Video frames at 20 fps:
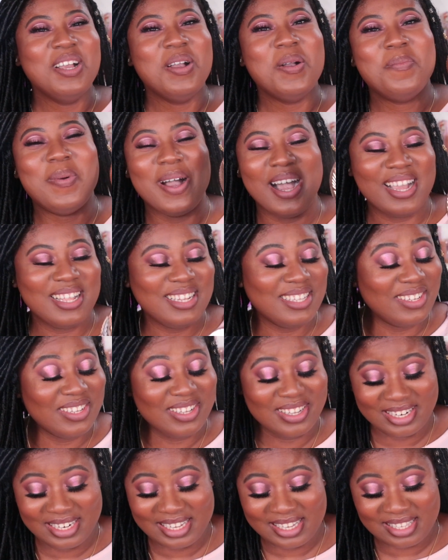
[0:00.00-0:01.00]
But
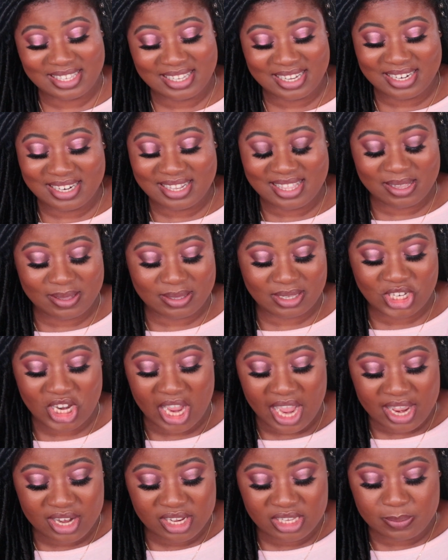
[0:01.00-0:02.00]
look, listen, the
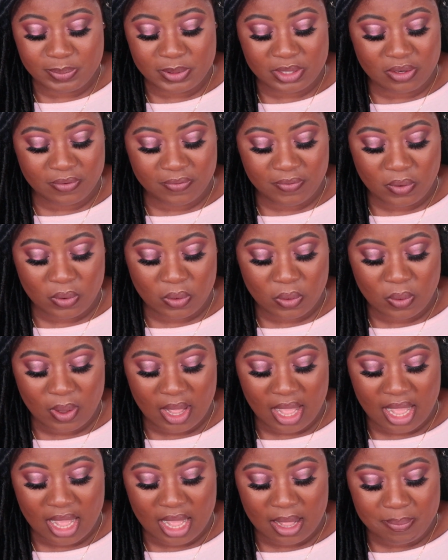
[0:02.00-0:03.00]
shade is beautiful,
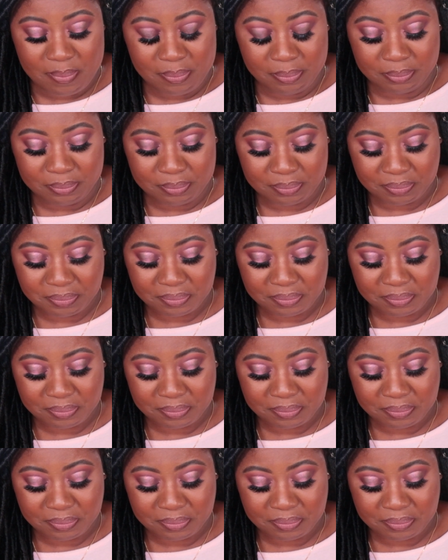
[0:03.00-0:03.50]
and